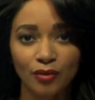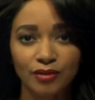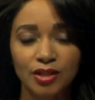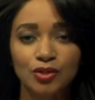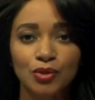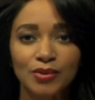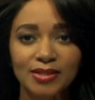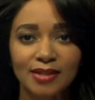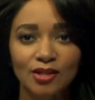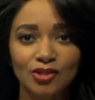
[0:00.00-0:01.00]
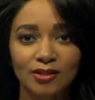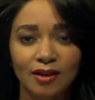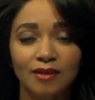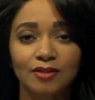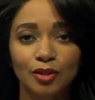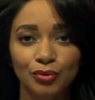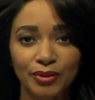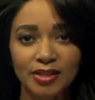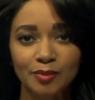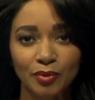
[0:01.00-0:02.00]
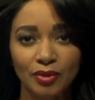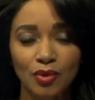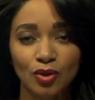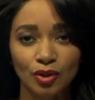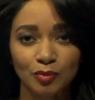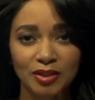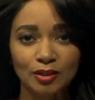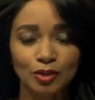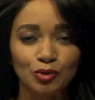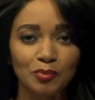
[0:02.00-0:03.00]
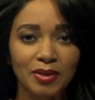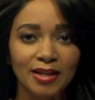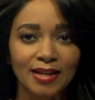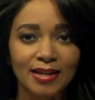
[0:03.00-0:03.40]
over the newest section of the Greensboro Urban Loop.